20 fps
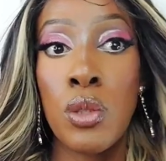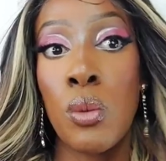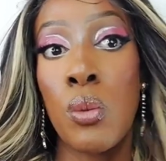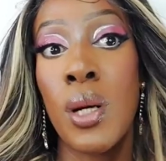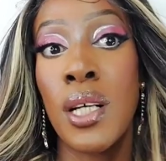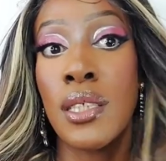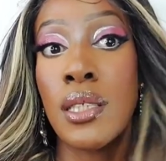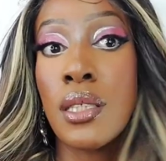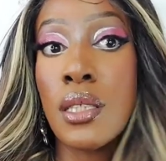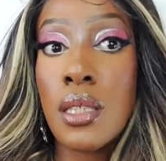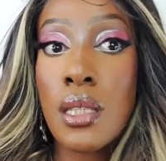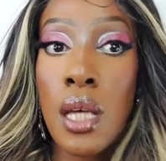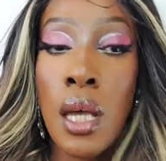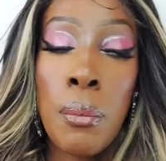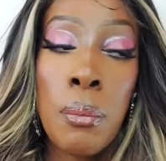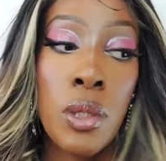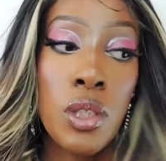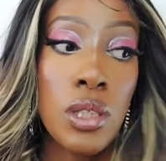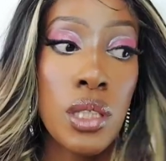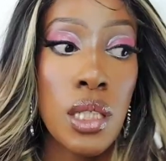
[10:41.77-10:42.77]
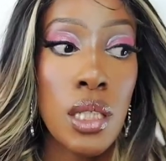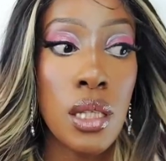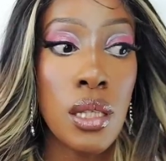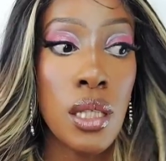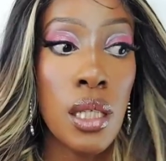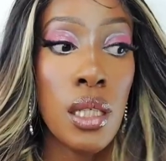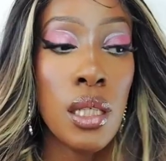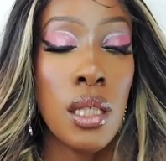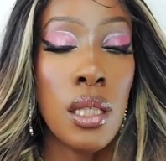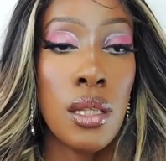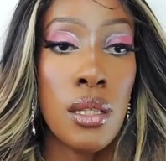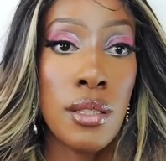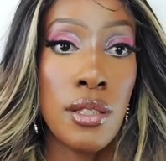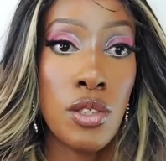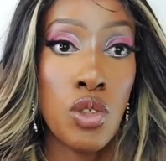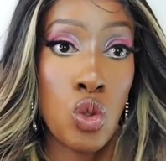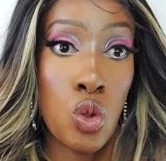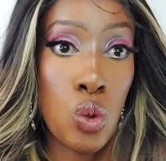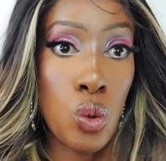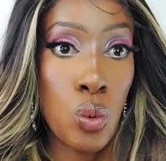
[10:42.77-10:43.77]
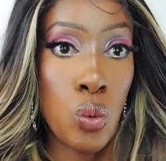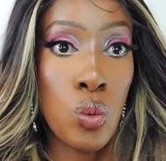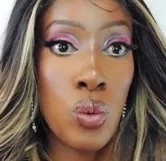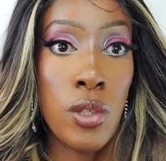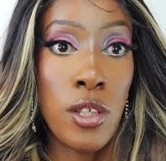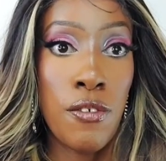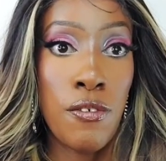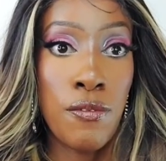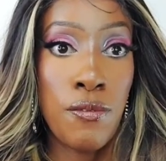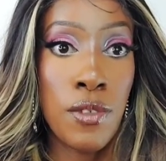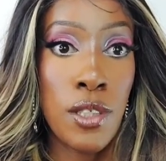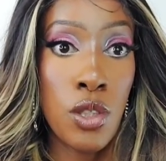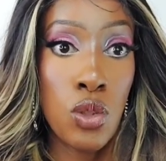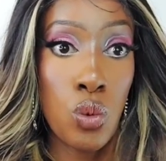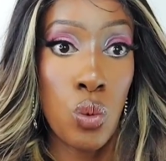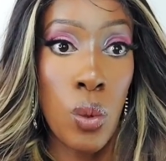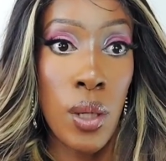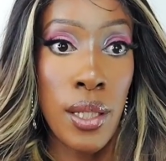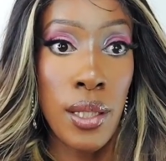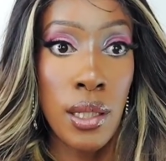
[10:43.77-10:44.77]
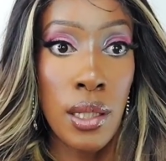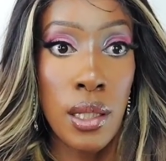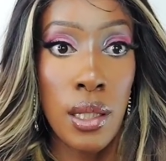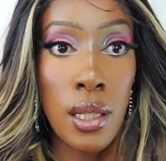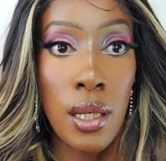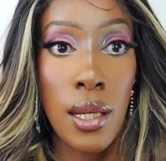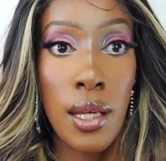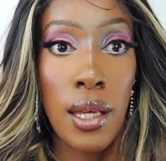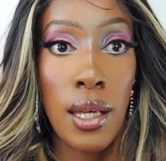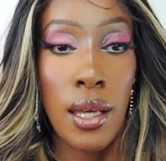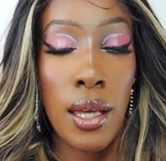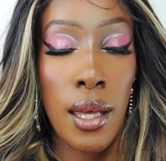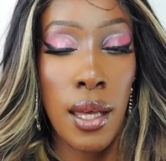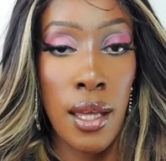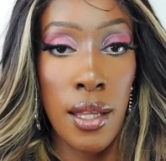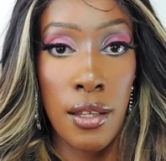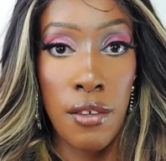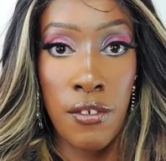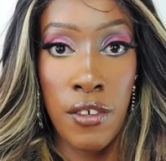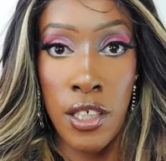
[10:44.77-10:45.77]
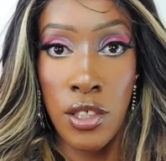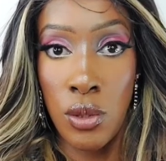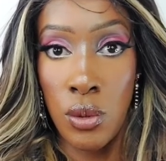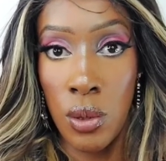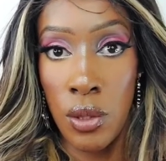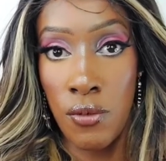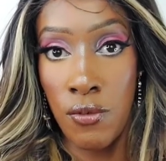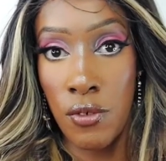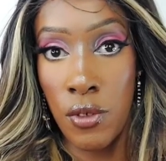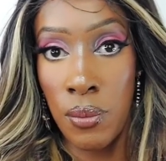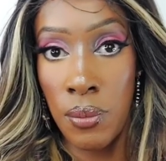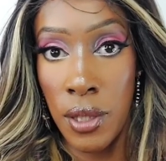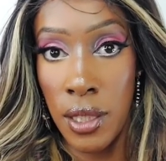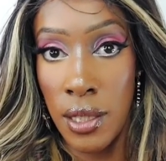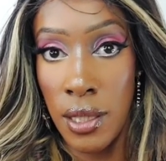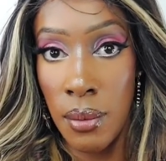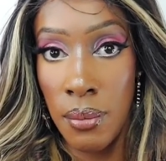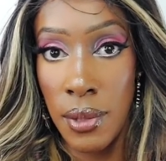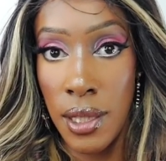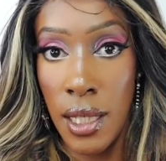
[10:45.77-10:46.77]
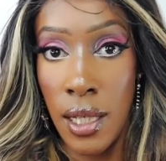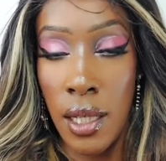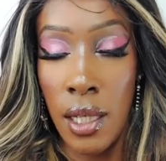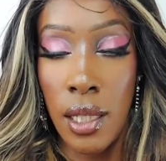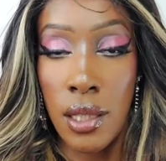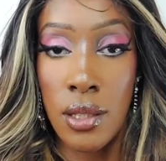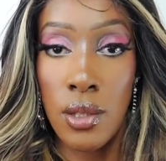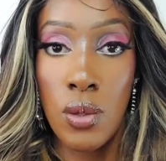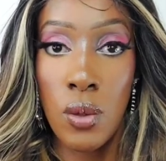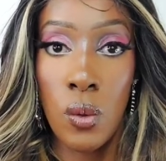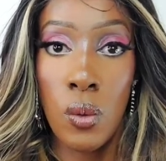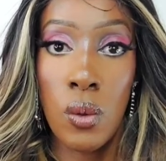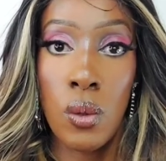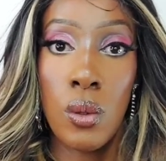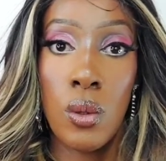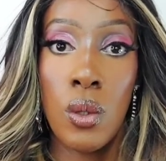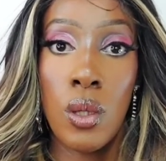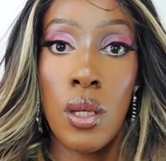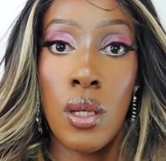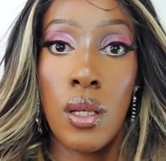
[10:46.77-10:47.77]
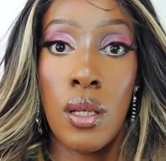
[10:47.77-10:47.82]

The ones I bought, I think these two, this one and the first one from the same seller. So